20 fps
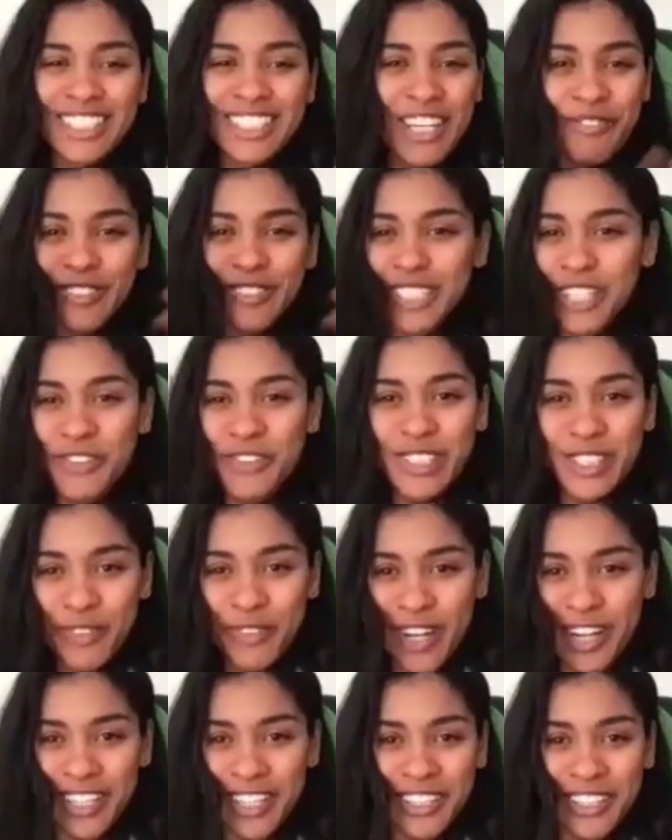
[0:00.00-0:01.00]
I'm so
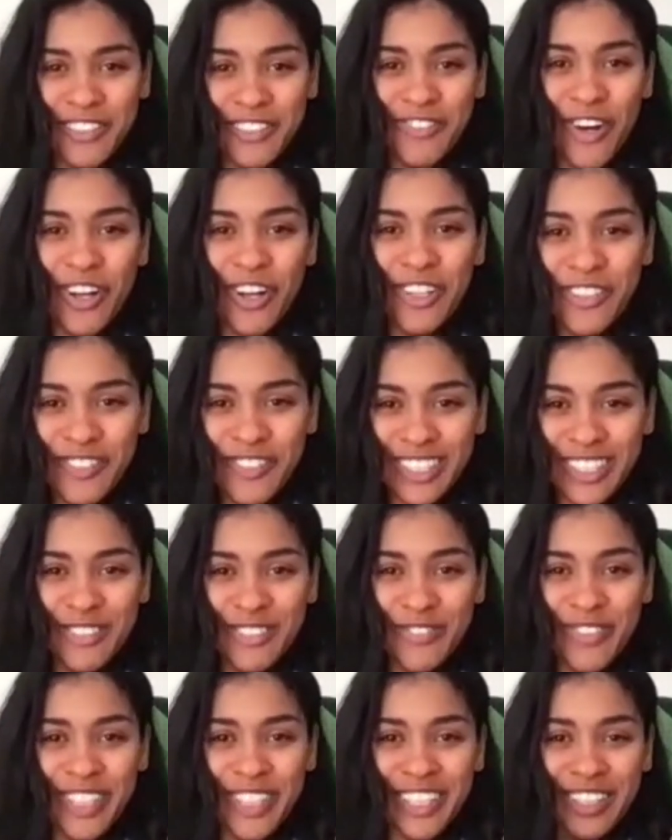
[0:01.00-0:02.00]
inspired. I love all of
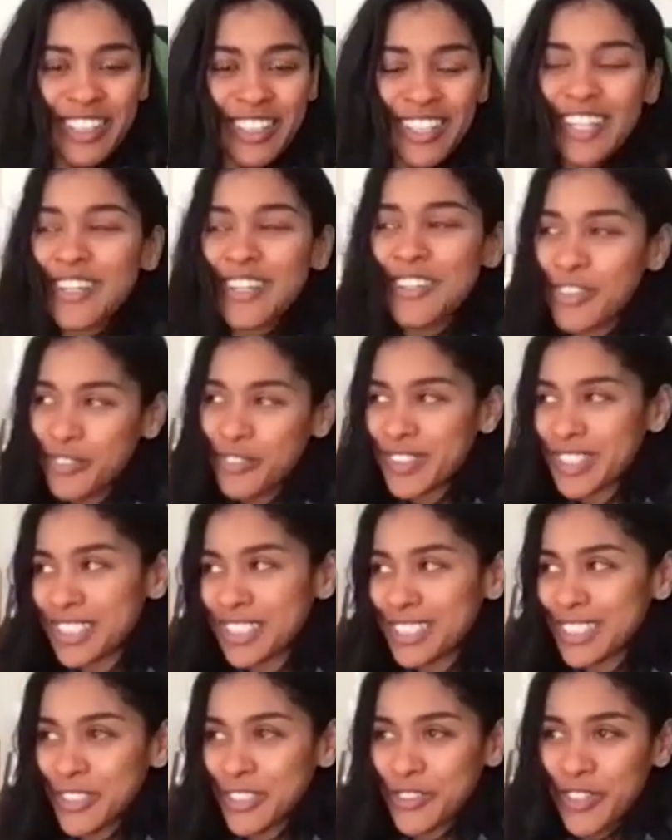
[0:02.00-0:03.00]
this. I'm like, what
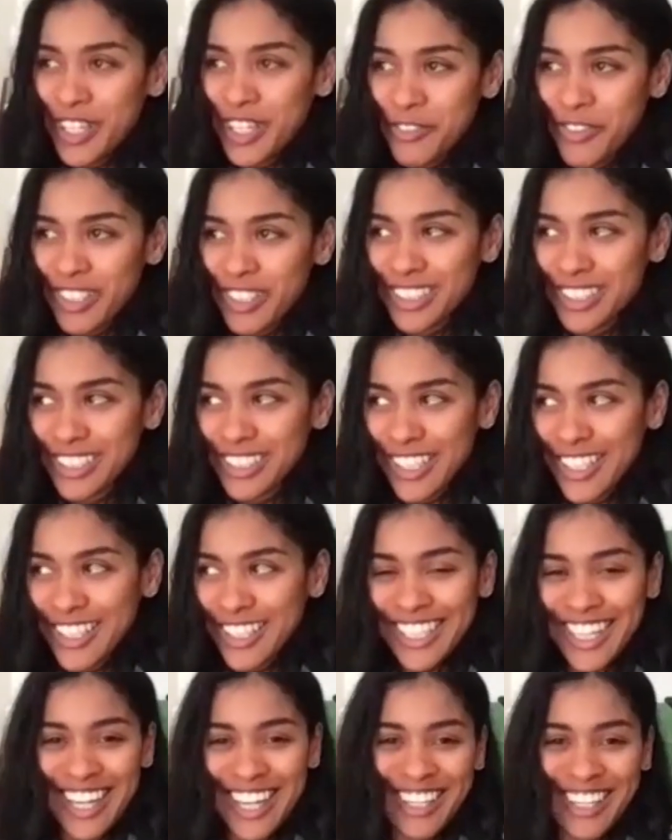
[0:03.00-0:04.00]
business do I want to
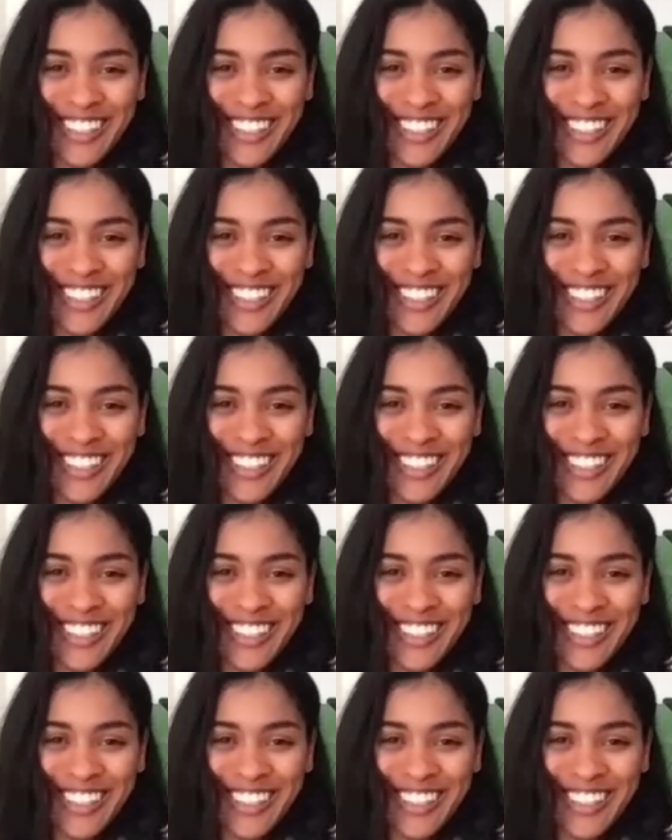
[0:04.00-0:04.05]
start now?